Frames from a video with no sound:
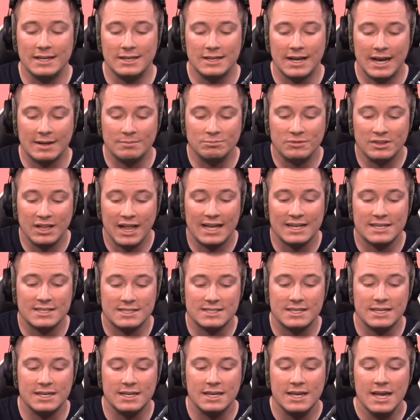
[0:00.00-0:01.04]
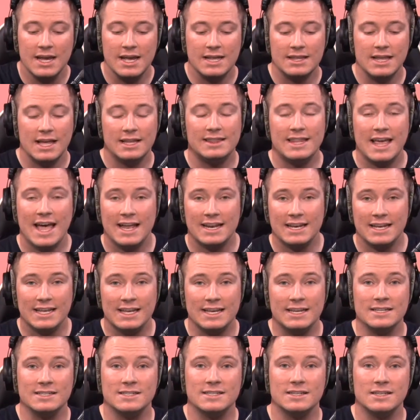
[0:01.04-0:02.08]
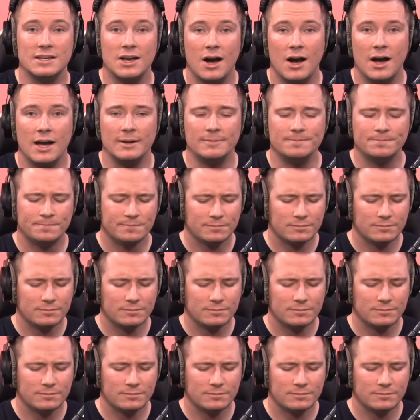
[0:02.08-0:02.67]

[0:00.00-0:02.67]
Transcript: I'm glad to see that that is gone.